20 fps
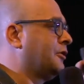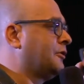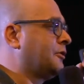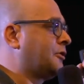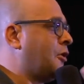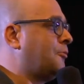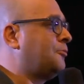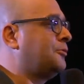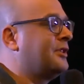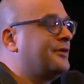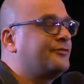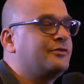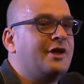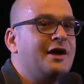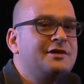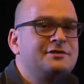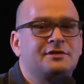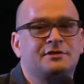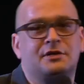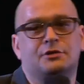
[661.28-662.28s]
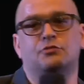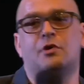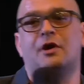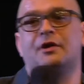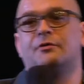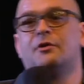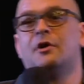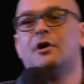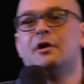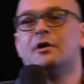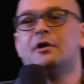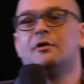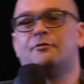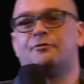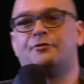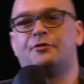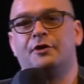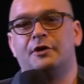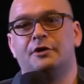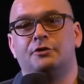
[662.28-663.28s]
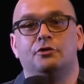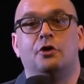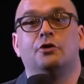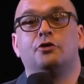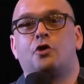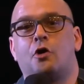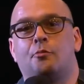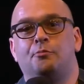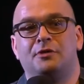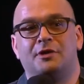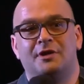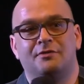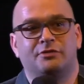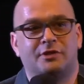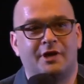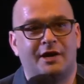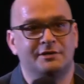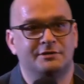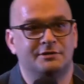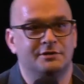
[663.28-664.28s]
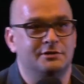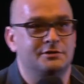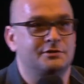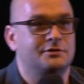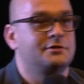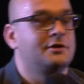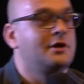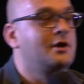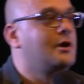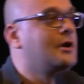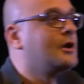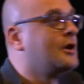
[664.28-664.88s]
copyleft license and one free non-copyleft license?